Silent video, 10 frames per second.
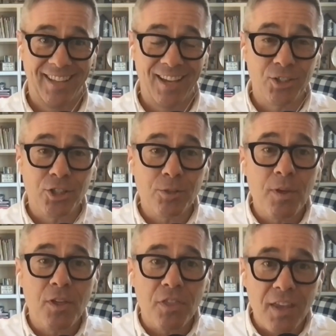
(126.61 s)
Like, just
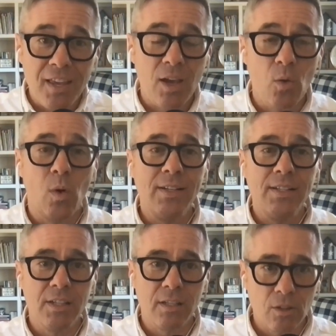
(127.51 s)
be thinking, what
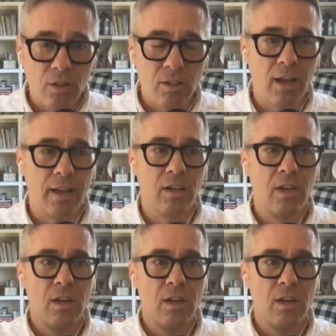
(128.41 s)
does it look like